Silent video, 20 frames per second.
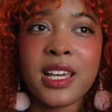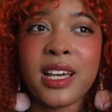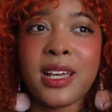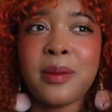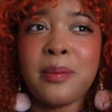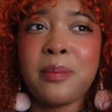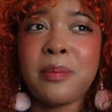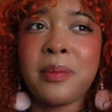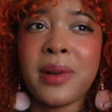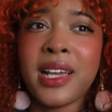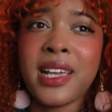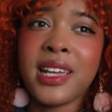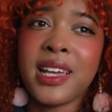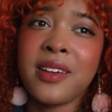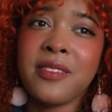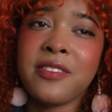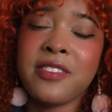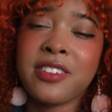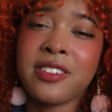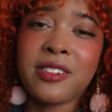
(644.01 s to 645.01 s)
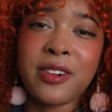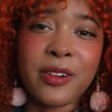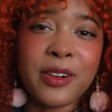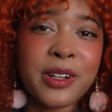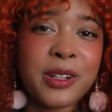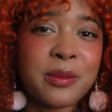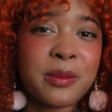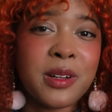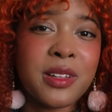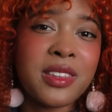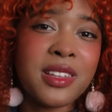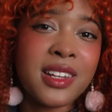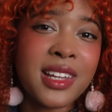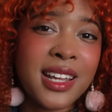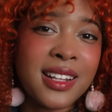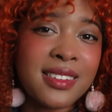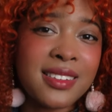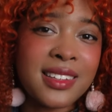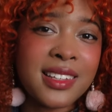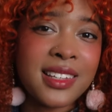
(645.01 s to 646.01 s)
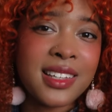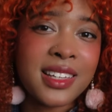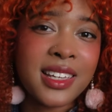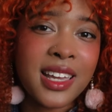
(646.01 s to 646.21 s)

I might have started with an Etsy